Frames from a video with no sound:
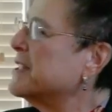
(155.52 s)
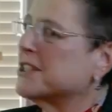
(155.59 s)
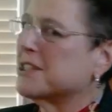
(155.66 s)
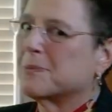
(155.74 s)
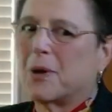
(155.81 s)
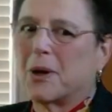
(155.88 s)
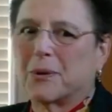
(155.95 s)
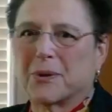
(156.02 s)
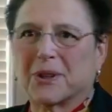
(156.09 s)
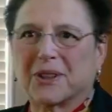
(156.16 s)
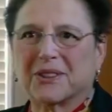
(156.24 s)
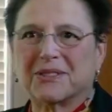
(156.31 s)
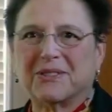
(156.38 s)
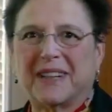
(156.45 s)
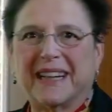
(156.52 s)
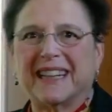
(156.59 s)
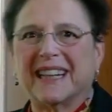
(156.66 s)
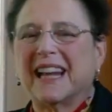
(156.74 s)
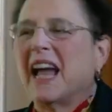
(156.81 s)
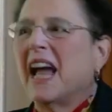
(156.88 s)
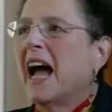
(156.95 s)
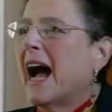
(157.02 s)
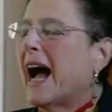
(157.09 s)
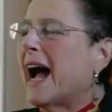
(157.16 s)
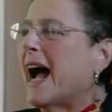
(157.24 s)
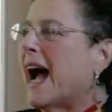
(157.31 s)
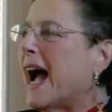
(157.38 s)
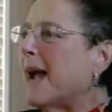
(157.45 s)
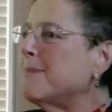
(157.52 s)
a small world, right? I'm